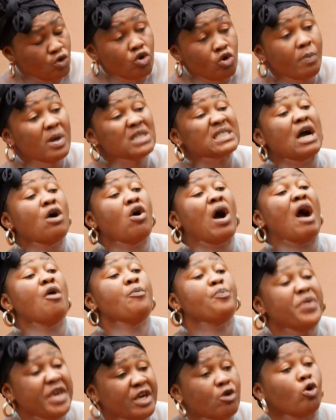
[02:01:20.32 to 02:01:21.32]
No matter how
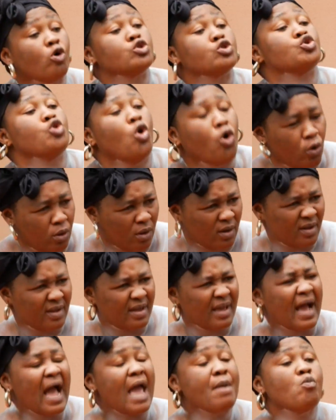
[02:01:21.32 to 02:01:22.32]
big or tall
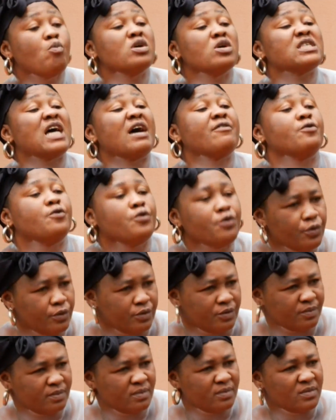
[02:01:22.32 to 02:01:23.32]
I must have
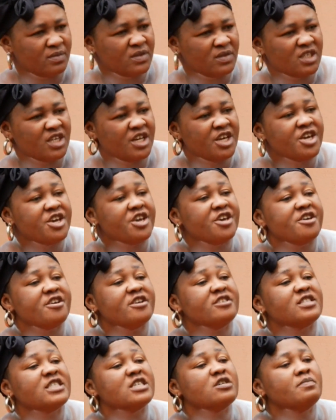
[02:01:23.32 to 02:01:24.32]
grown, he
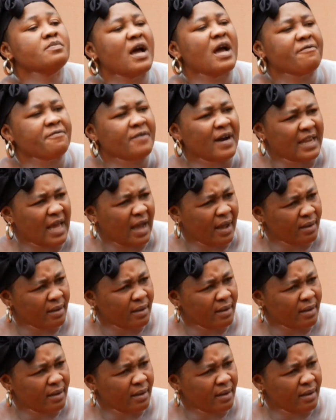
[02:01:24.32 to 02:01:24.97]
is still my father.